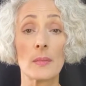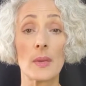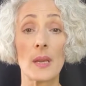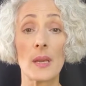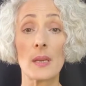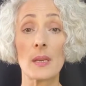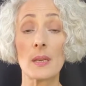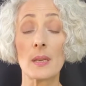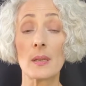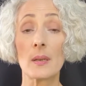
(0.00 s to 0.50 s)

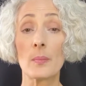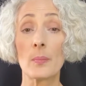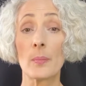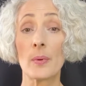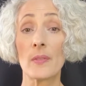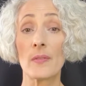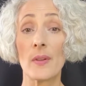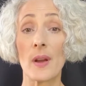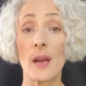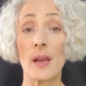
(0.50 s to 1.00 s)
It can
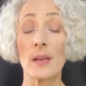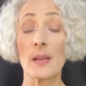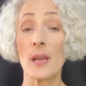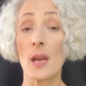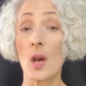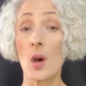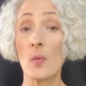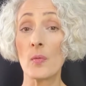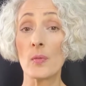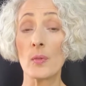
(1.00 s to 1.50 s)
provide
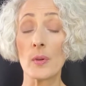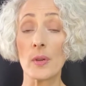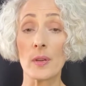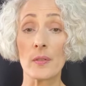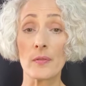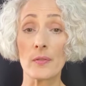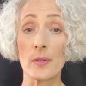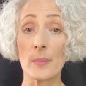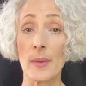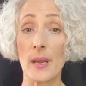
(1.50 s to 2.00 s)
helpful
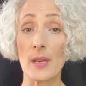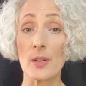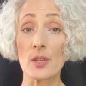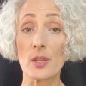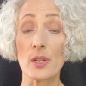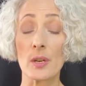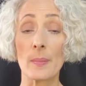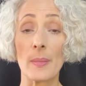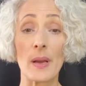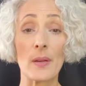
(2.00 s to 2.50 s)

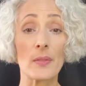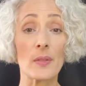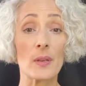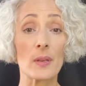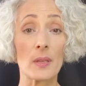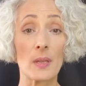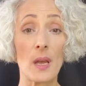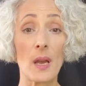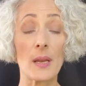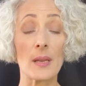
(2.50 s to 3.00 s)
information about the
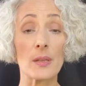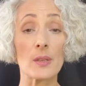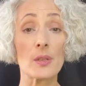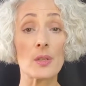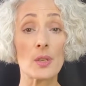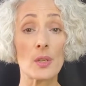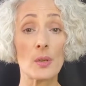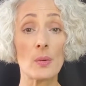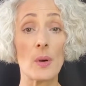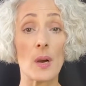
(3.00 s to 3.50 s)
client
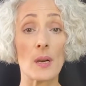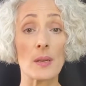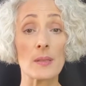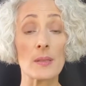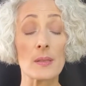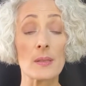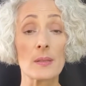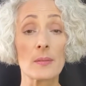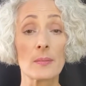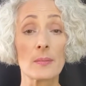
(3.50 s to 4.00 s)
to
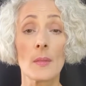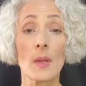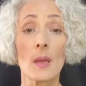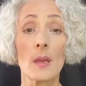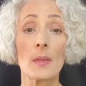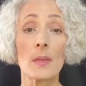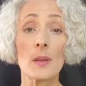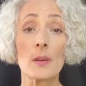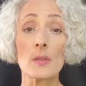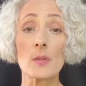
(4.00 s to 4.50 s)
us.
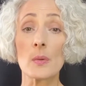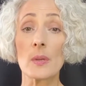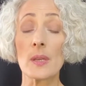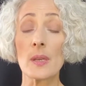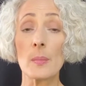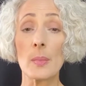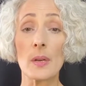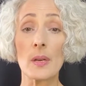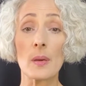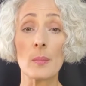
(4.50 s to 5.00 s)
There's really
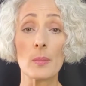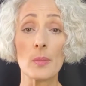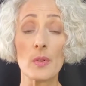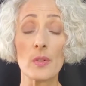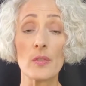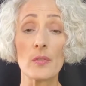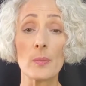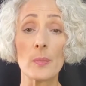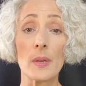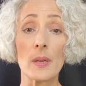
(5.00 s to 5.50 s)
been a
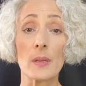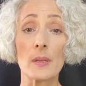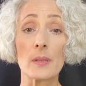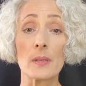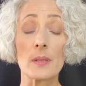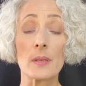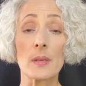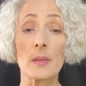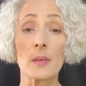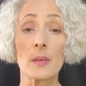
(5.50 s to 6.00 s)

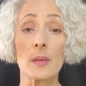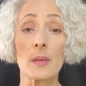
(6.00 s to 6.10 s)
movement